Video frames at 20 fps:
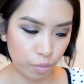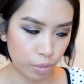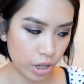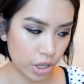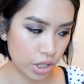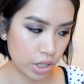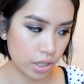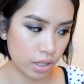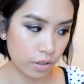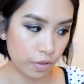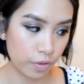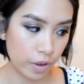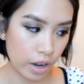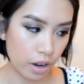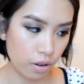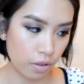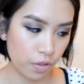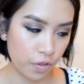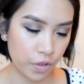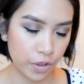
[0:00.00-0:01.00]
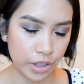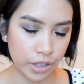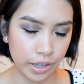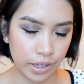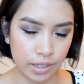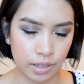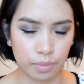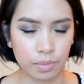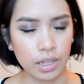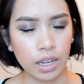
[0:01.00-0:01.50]
brushes. The ferrule for
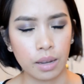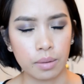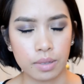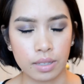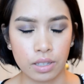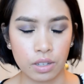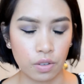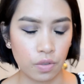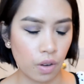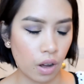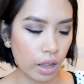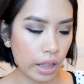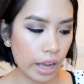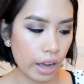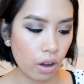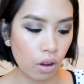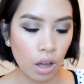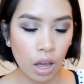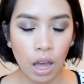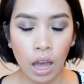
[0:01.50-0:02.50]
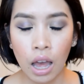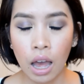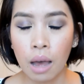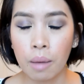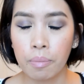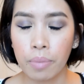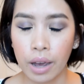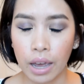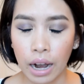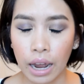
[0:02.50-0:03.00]
these sometimes do fall out.
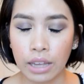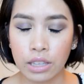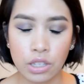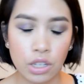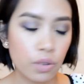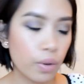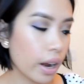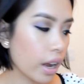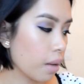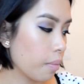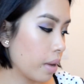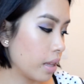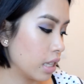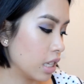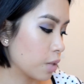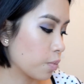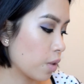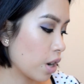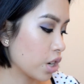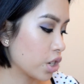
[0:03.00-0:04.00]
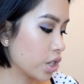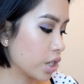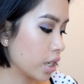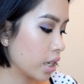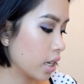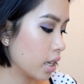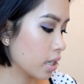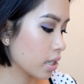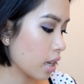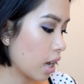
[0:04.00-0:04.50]
But I do recommend these
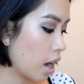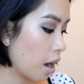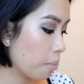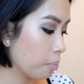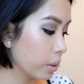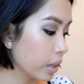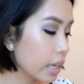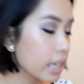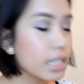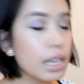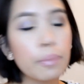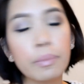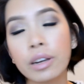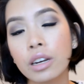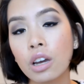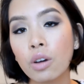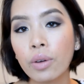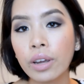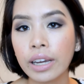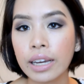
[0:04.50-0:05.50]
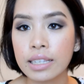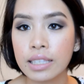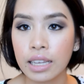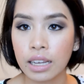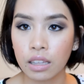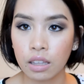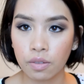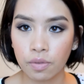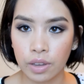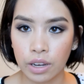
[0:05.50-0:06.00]
brushes. Please let me know what you guys
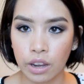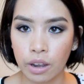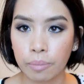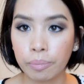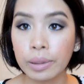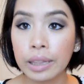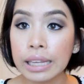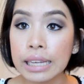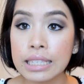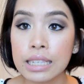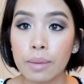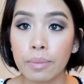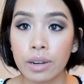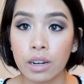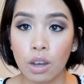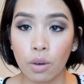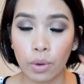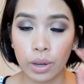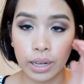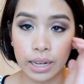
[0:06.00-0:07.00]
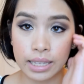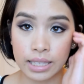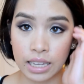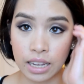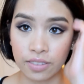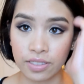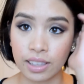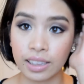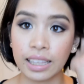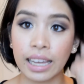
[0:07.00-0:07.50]
think of the video, and please let me know what you guys
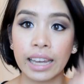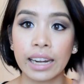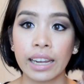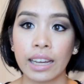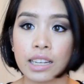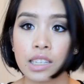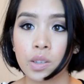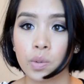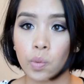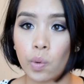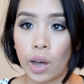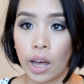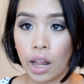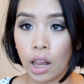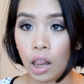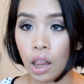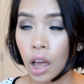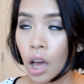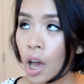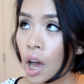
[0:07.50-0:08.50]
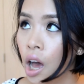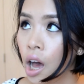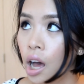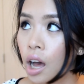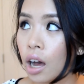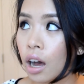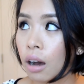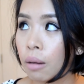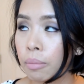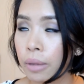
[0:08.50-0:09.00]
think of the lighting as well.
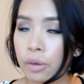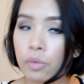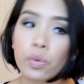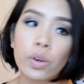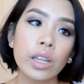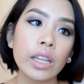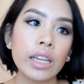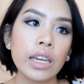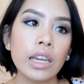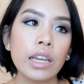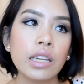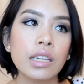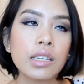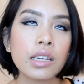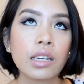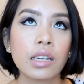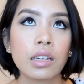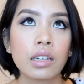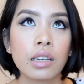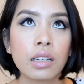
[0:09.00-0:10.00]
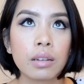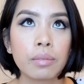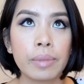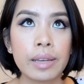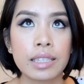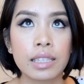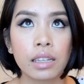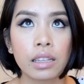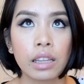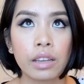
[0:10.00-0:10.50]
I really need to
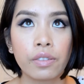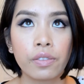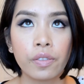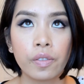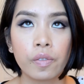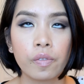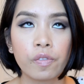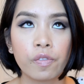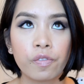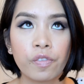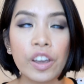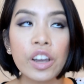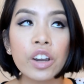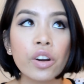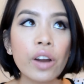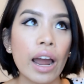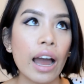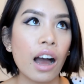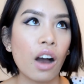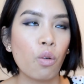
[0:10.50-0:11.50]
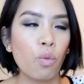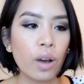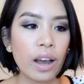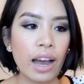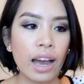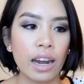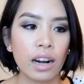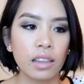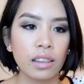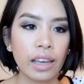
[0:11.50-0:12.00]
basically figure out what
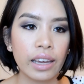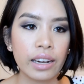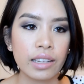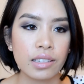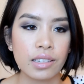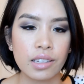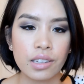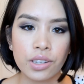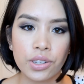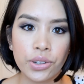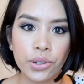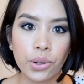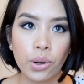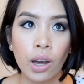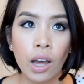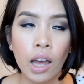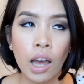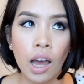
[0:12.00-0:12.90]
kind of lighting to do.